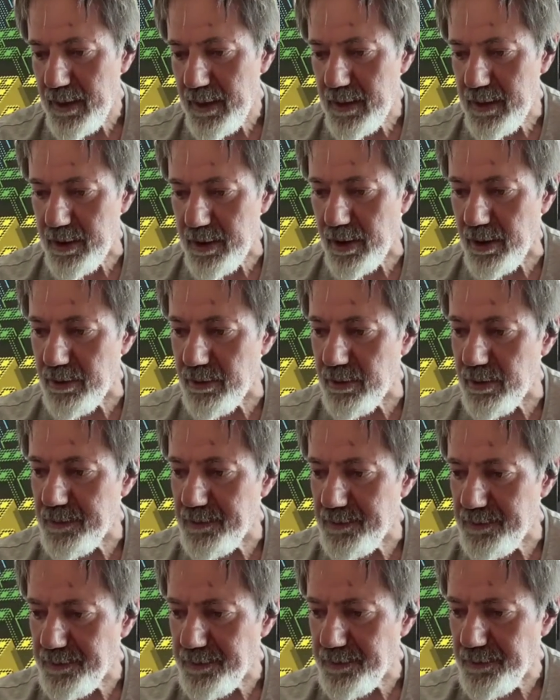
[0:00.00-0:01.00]
So
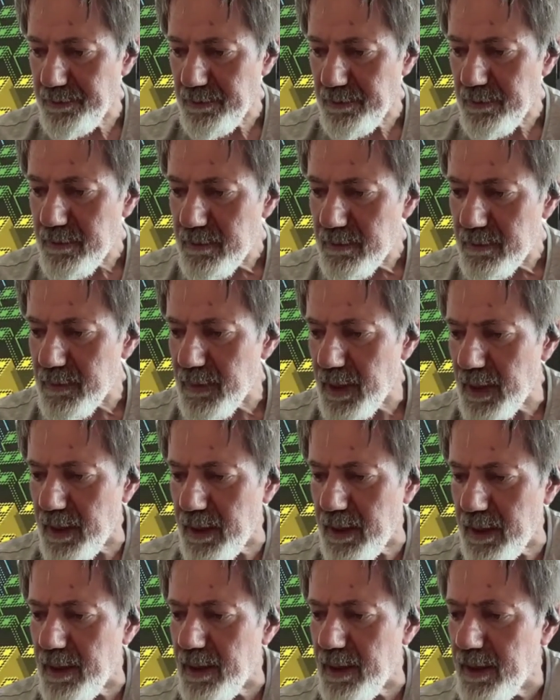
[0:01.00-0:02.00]

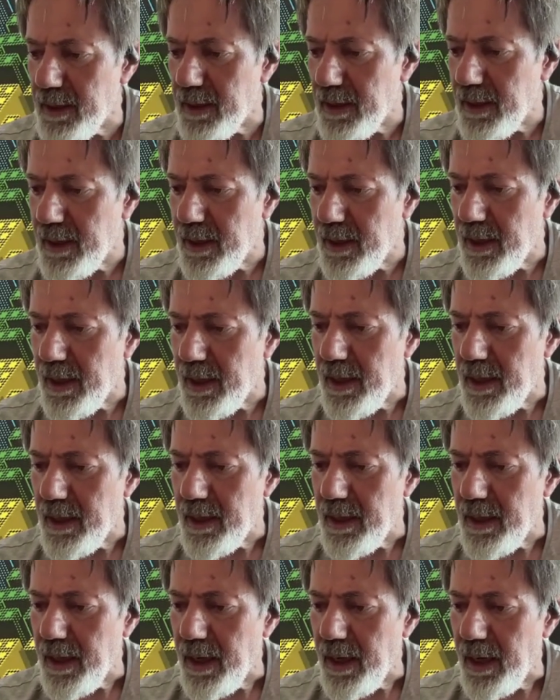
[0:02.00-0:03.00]
uh,
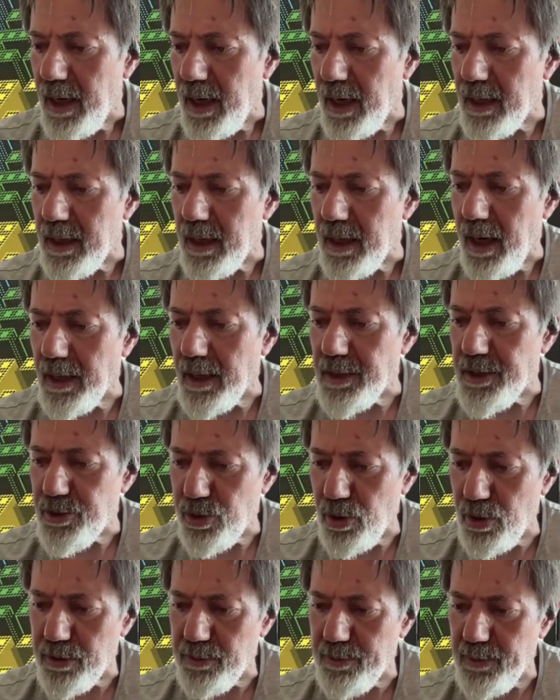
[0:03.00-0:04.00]
I
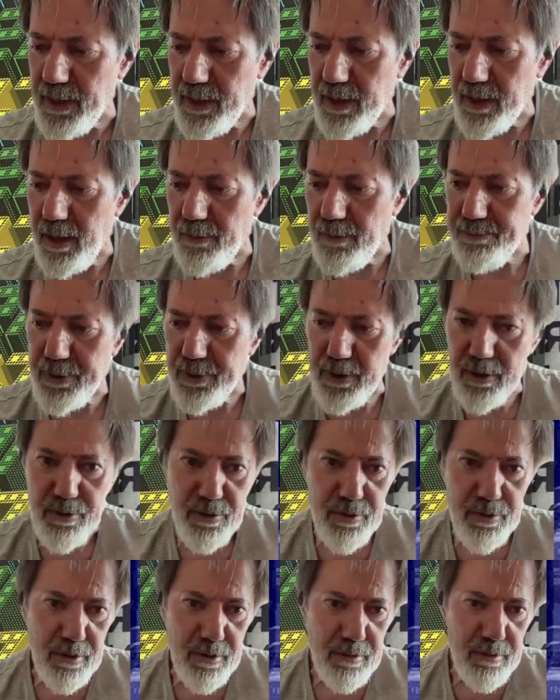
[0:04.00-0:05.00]
sold my company
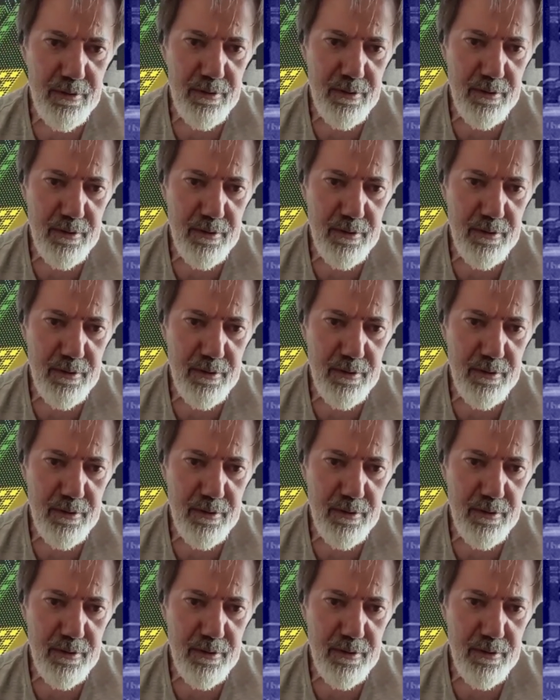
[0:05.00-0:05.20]
to